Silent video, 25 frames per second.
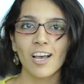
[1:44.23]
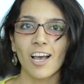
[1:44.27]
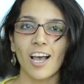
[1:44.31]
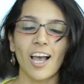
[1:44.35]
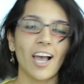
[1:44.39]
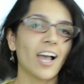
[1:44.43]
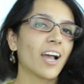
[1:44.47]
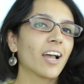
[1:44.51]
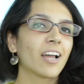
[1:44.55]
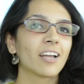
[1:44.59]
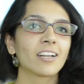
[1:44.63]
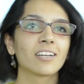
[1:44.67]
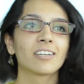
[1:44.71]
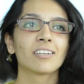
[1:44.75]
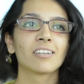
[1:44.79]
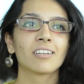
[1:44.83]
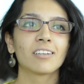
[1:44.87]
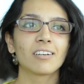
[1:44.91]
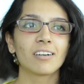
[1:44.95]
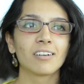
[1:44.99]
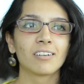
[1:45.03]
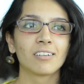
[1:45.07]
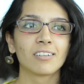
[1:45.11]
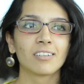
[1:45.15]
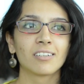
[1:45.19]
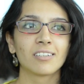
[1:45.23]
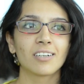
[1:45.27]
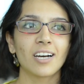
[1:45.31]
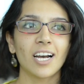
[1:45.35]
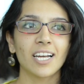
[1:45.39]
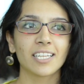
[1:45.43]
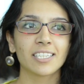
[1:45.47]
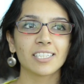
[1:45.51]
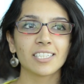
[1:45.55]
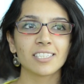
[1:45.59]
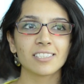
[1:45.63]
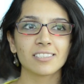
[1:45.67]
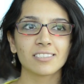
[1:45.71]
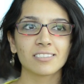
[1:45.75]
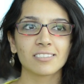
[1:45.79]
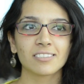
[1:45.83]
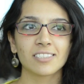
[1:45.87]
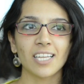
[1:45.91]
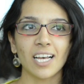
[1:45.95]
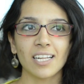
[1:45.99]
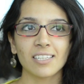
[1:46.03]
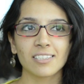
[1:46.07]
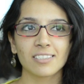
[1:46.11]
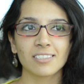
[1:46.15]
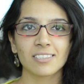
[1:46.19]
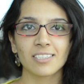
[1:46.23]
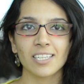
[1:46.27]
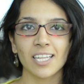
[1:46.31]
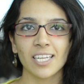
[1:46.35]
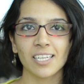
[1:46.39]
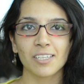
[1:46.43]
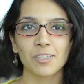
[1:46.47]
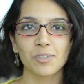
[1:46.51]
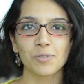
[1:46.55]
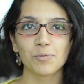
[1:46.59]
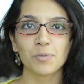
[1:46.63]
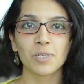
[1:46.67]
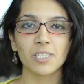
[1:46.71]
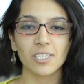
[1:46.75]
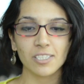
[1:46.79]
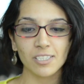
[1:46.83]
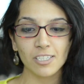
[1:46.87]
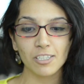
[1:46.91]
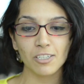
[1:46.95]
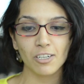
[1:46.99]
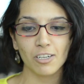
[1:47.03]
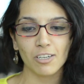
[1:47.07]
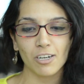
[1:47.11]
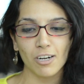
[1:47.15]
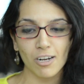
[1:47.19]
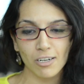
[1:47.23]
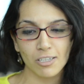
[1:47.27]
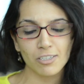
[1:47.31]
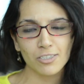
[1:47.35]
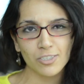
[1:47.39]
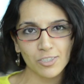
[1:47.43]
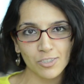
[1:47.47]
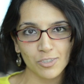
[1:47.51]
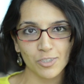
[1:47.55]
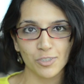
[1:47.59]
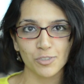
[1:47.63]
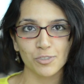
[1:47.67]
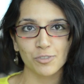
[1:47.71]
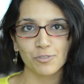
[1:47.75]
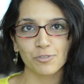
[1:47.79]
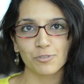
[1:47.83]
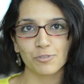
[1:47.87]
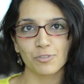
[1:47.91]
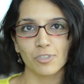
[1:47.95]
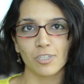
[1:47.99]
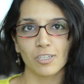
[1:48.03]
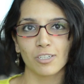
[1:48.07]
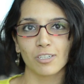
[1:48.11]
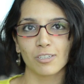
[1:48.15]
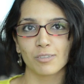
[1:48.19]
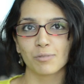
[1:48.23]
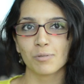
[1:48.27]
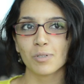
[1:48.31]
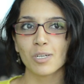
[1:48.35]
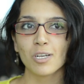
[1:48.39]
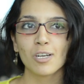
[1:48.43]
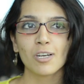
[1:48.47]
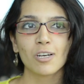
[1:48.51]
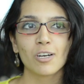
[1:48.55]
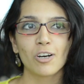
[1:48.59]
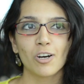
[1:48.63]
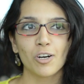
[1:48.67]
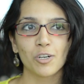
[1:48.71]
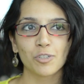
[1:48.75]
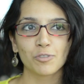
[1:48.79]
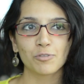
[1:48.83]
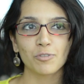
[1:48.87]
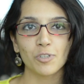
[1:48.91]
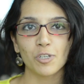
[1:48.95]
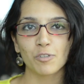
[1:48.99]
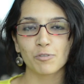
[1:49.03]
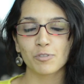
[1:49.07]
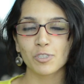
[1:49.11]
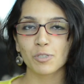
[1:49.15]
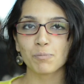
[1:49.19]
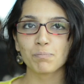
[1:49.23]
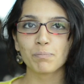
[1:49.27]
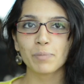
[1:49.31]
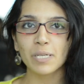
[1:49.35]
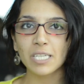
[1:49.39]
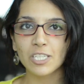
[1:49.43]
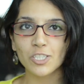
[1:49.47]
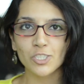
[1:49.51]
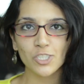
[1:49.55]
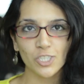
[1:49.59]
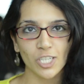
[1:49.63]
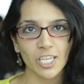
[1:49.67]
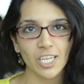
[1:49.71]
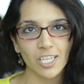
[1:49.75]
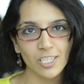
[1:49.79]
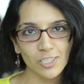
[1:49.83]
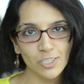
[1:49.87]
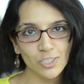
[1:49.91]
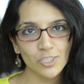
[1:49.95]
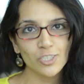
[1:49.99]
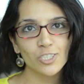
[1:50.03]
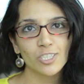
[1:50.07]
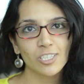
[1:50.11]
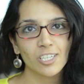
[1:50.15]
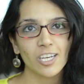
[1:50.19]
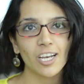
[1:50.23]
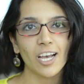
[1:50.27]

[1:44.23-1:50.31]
and I think that's like, we're at the crux of a big change,